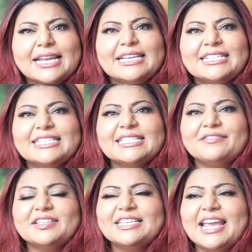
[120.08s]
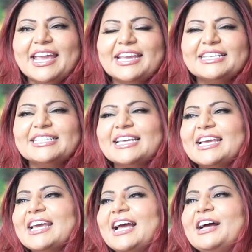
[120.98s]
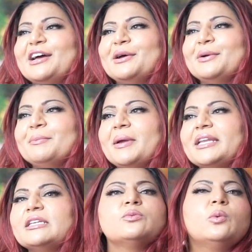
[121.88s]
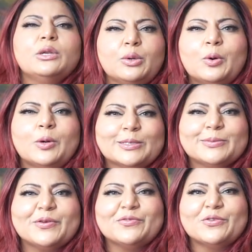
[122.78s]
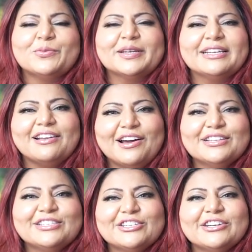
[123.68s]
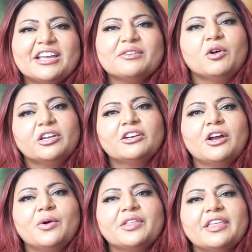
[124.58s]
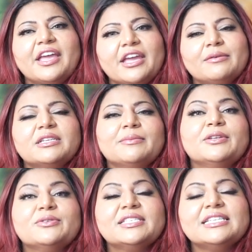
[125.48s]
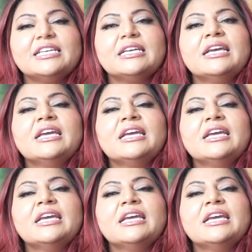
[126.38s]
1978 and it's won awards before, but last year at Monaco at the AMWC